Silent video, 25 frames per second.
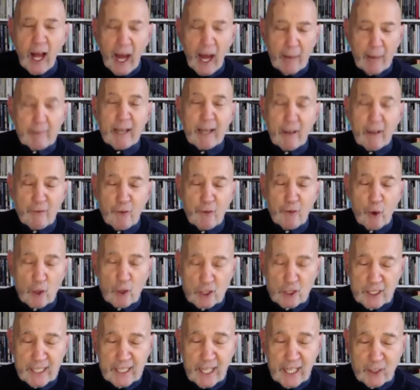I mean,
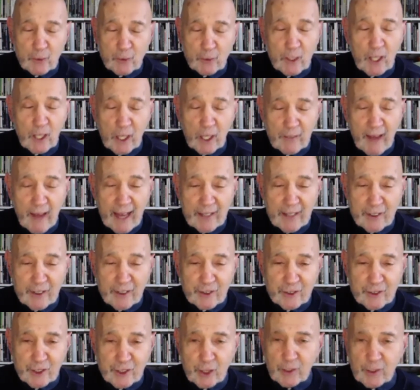unfortunately, that's what a lot of
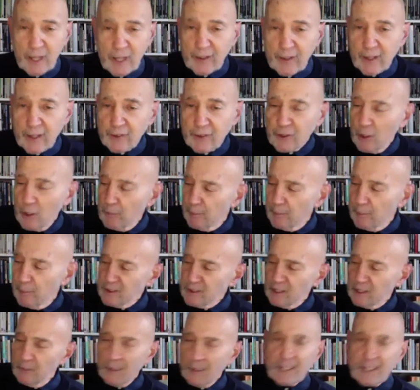actors do now. They're so
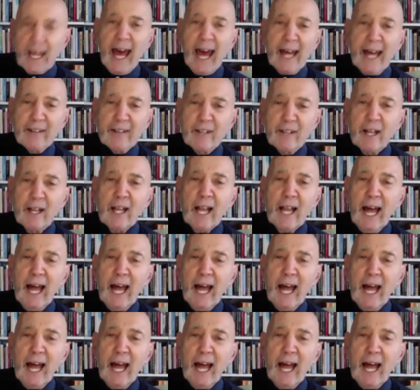busy with that.